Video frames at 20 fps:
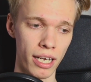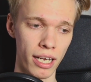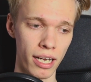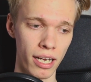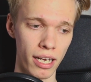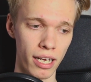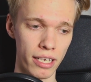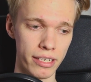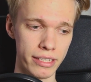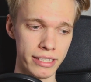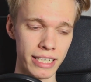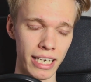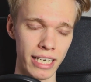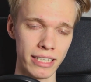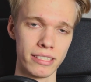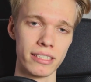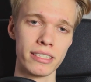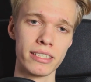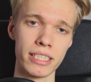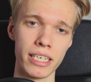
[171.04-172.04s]

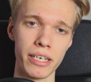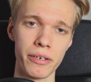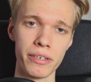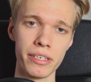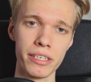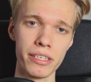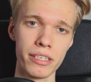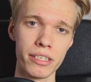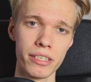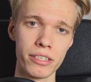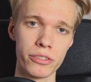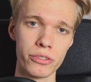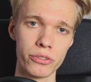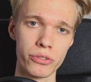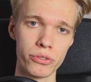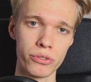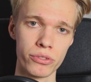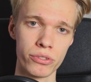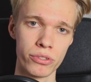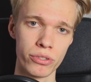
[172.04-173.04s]
necessary
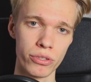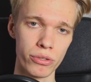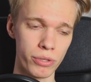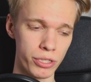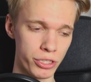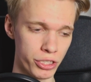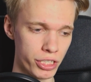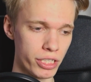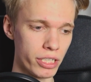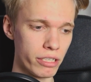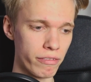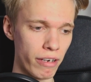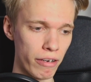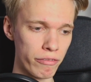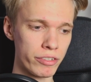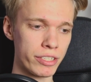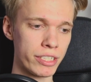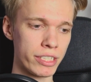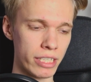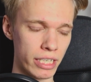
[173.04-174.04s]
to achieve
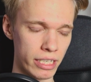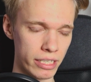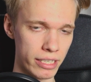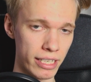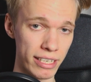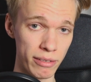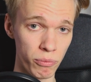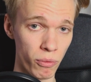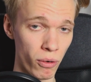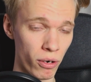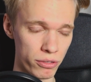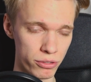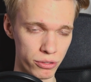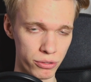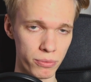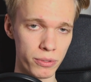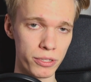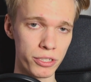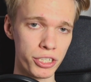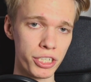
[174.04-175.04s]
everything they want
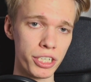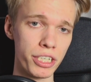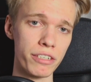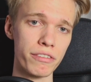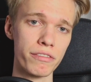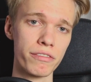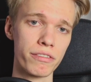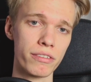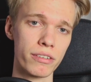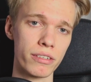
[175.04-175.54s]
to achieve